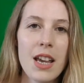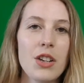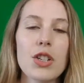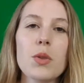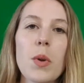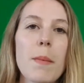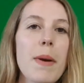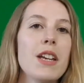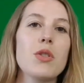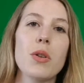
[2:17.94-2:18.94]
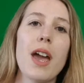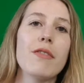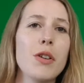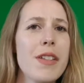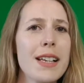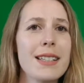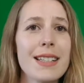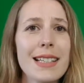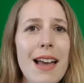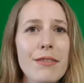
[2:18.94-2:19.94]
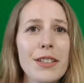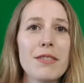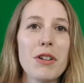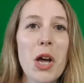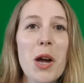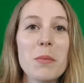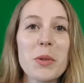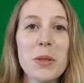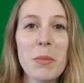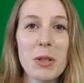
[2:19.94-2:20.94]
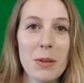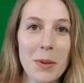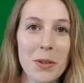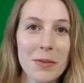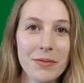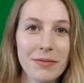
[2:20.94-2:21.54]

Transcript: You just want to make sure that everything is as level and reliable as possible.